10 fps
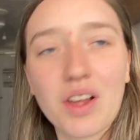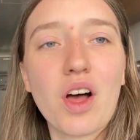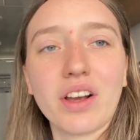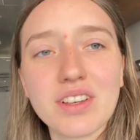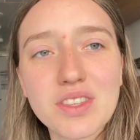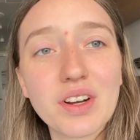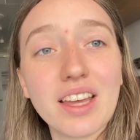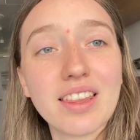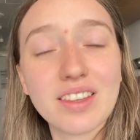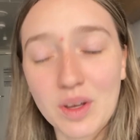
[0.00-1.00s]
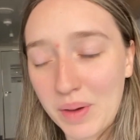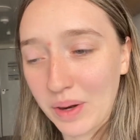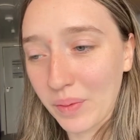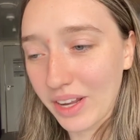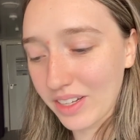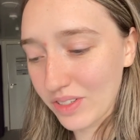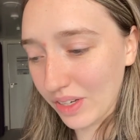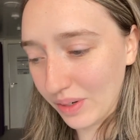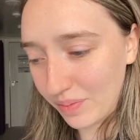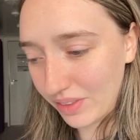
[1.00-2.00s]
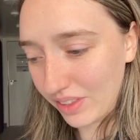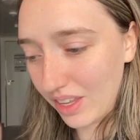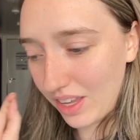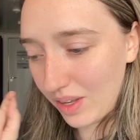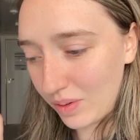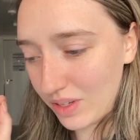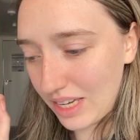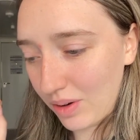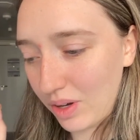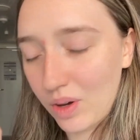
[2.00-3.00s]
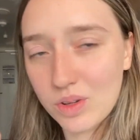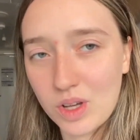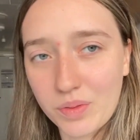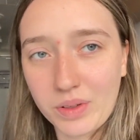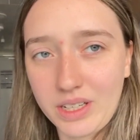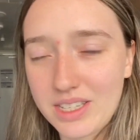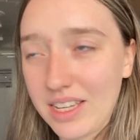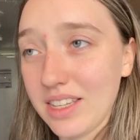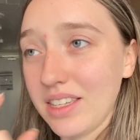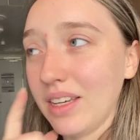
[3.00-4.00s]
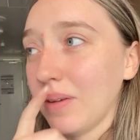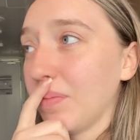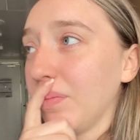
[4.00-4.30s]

August thirtieth, no matter what. So we'll see how it goes. Hopefully it's easy.